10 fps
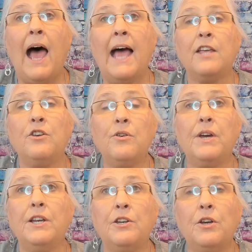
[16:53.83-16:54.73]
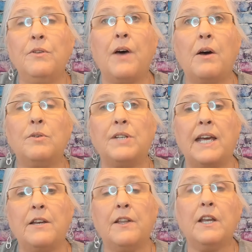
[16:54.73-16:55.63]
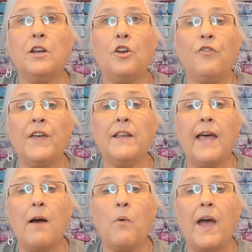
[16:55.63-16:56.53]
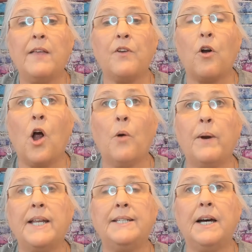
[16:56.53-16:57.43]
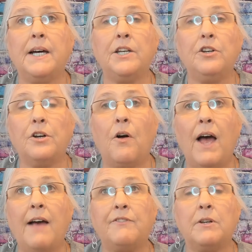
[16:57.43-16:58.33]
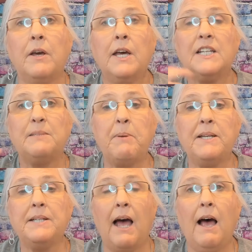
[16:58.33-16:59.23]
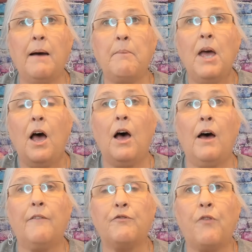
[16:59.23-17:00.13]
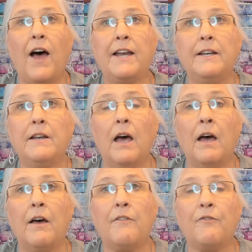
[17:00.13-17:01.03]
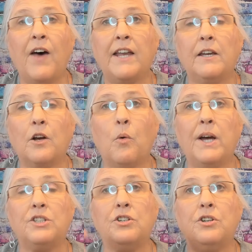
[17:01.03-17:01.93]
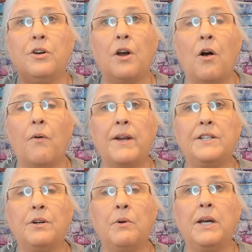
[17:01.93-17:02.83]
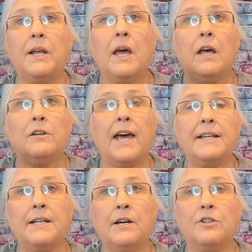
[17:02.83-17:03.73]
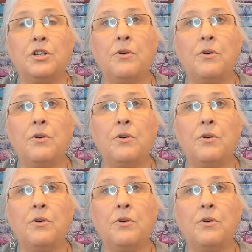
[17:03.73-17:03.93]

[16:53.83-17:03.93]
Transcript: you can do those, and then that way they're already done. You don't have to spend time finding a question. You can already do it. Take 2